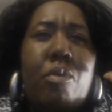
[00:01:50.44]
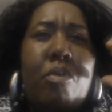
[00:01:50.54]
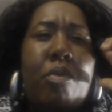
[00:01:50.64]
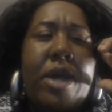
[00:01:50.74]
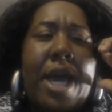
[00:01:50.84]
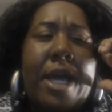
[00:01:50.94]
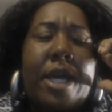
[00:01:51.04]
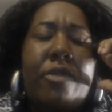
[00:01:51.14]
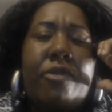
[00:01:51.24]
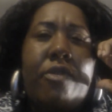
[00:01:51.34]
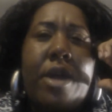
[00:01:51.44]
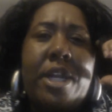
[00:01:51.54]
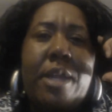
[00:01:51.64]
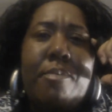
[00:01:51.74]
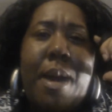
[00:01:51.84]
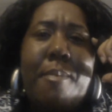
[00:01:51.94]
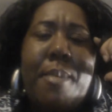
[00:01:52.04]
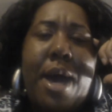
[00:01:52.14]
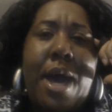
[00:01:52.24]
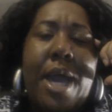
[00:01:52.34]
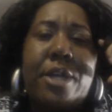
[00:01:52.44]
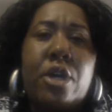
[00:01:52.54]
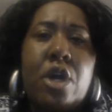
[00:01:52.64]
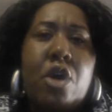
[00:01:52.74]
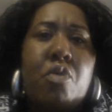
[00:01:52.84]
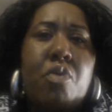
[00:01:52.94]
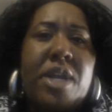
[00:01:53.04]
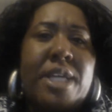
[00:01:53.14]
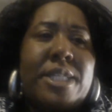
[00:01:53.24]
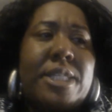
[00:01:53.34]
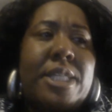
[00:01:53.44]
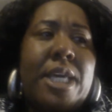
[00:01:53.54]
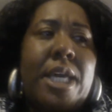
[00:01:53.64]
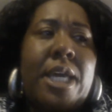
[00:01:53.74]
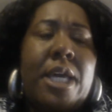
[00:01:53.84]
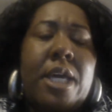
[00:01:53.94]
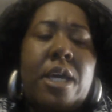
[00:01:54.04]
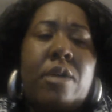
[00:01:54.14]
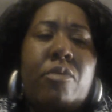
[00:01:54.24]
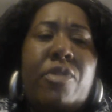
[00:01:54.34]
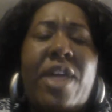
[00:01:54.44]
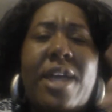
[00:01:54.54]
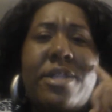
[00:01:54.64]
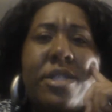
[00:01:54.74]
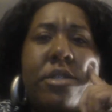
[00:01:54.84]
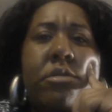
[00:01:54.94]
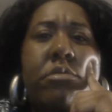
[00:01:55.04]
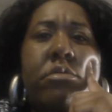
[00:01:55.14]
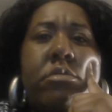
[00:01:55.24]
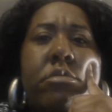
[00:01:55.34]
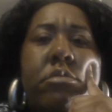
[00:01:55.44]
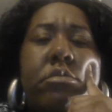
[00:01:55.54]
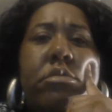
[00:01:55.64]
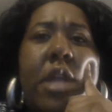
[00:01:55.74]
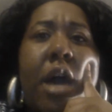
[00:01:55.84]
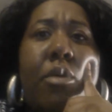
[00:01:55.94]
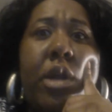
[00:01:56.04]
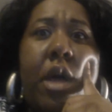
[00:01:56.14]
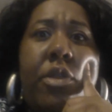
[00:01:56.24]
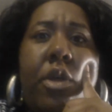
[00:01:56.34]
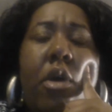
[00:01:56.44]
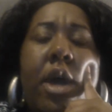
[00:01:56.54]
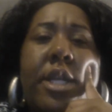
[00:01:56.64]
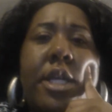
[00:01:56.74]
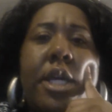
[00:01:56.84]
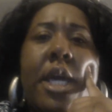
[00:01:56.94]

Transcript: what I confronted in my mind, what I see, well, that's not what I thought.